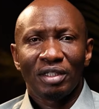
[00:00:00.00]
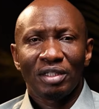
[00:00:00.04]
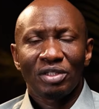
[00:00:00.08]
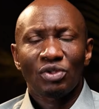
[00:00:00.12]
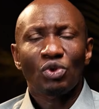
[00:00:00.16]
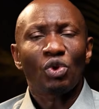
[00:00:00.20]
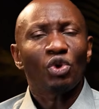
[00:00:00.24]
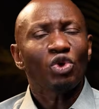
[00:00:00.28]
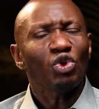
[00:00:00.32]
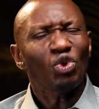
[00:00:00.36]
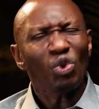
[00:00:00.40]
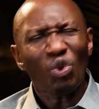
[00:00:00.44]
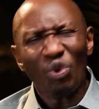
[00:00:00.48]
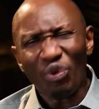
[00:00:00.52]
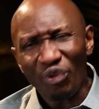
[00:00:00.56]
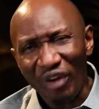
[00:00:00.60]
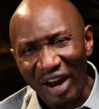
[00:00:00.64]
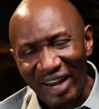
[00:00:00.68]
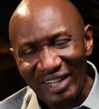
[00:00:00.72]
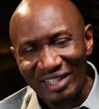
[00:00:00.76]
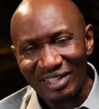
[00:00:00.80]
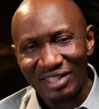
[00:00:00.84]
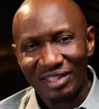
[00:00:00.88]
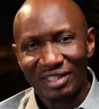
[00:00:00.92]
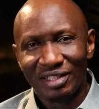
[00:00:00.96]
So do
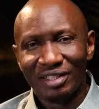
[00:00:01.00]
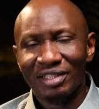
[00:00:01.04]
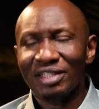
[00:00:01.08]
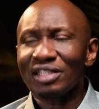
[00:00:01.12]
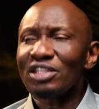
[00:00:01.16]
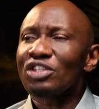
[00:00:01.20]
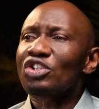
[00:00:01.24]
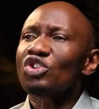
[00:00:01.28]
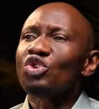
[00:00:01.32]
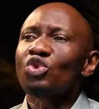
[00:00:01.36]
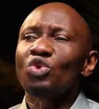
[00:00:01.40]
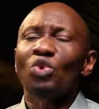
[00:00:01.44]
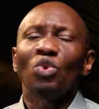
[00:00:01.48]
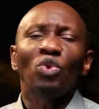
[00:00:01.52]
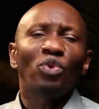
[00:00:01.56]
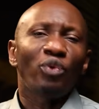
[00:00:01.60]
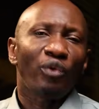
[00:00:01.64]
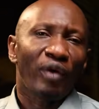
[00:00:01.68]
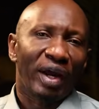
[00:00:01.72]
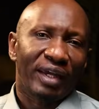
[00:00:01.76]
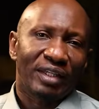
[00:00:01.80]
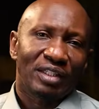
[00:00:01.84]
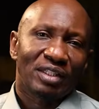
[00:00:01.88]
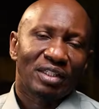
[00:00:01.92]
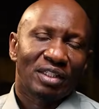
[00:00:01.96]
right. Just do
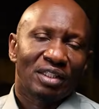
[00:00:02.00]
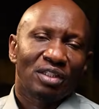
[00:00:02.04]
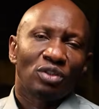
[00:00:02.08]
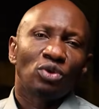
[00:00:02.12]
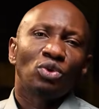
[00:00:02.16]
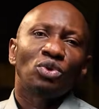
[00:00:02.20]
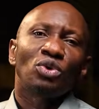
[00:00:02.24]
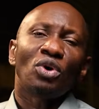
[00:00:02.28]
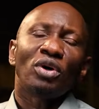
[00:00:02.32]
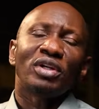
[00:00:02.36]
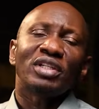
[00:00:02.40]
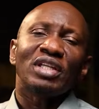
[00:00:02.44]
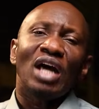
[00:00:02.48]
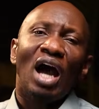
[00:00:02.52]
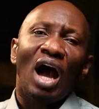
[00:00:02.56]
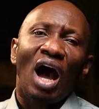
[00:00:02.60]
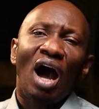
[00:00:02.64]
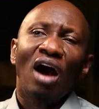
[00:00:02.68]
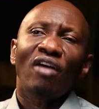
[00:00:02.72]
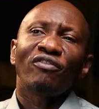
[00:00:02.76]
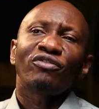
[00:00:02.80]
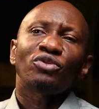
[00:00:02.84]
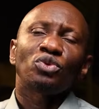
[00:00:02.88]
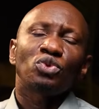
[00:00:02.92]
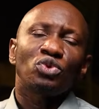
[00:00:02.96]
right. You don't
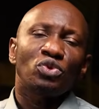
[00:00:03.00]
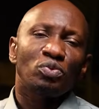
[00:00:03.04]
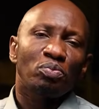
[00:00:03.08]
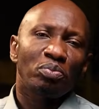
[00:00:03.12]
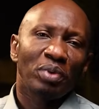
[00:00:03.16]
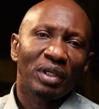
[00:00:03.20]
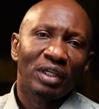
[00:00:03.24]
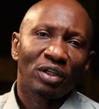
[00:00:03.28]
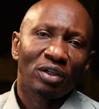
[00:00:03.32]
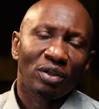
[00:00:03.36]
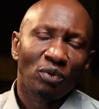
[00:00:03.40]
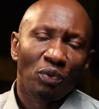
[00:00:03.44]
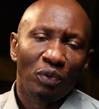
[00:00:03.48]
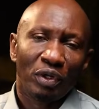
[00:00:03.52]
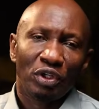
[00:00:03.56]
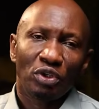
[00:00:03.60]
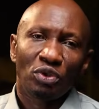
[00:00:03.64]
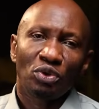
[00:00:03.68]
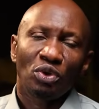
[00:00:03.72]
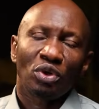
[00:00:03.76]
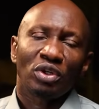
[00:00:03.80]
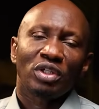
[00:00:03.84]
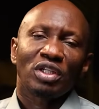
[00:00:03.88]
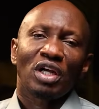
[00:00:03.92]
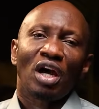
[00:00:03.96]
have to speak when you
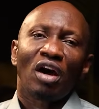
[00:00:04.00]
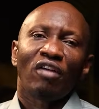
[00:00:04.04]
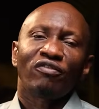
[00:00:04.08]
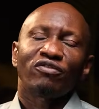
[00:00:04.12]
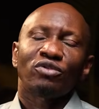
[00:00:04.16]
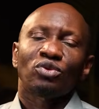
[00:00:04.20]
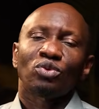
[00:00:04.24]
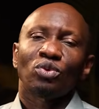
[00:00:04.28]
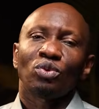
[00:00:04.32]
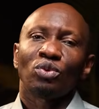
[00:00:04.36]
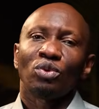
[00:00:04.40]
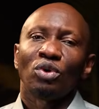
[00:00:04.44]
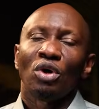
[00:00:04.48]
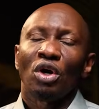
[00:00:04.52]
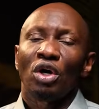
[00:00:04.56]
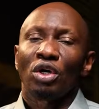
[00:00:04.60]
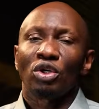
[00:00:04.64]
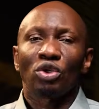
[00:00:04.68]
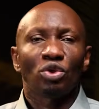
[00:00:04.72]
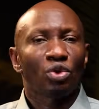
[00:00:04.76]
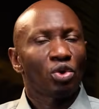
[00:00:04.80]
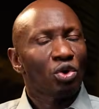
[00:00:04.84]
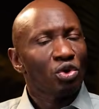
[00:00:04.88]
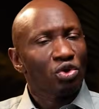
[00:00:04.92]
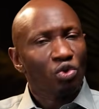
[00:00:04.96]
don't have to.
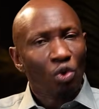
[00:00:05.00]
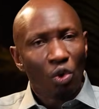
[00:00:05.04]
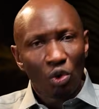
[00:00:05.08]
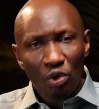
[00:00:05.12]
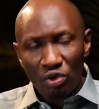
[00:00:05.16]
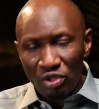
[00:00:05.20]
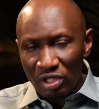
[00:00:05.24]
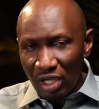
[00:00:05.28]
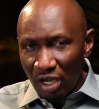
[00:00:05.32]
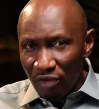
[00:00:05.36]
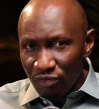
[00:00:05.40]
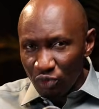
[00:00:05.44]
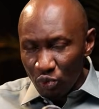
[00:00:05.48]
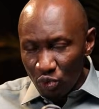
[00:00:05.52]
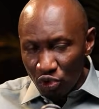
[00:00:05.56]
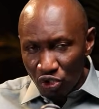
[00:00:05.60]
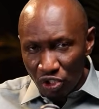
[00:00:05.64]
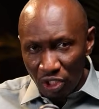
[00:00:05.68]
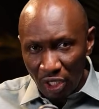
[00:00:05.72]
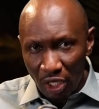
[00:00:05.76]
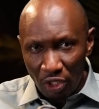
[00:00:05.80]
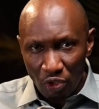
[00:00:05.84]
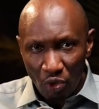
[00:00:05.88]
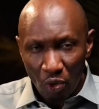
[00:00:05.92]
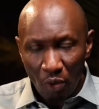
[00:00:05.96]
You don't always have to
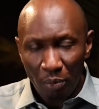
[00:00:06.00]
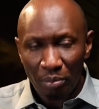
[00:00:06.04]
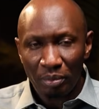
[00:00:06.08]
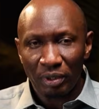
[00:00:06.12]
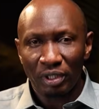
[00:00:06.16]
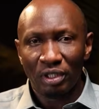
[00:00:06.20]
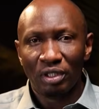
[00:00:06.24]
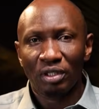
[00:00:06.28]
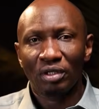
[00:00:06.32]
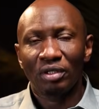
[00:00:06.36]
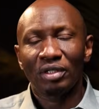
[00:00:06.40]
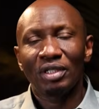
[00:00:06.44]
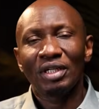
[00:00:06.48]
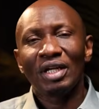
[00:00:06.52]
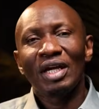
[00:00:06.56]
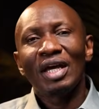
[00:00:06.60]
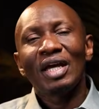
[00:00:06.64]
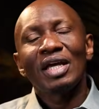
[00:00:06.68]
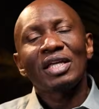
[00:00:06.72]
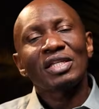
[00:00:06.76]
share your opinion.